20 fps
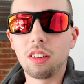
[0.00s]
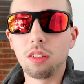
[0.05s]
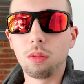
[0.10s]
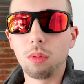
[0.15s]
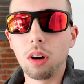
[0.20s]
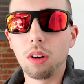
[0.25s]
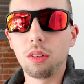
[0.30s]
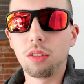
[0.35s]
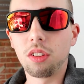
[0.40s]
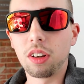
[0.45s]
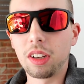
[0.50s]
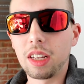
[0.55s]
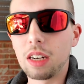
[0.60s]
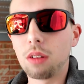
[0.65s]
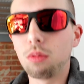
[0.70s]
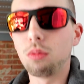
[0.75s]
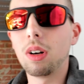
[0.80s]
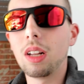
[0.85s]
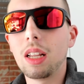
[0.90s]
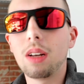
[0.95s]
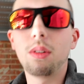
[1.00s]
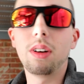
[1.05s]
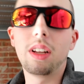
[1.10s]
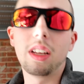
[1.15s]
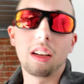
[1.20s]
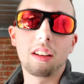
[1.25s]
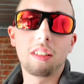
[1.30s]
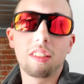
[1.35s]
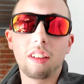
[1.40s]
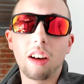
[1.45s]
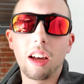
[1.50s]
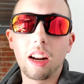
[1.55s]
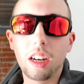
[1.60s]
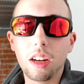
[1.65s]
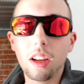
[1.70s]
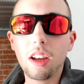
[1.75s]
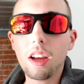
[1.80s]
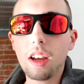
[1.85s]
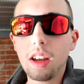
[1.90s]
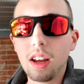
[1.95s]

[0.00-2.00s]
as well, so getting really excited.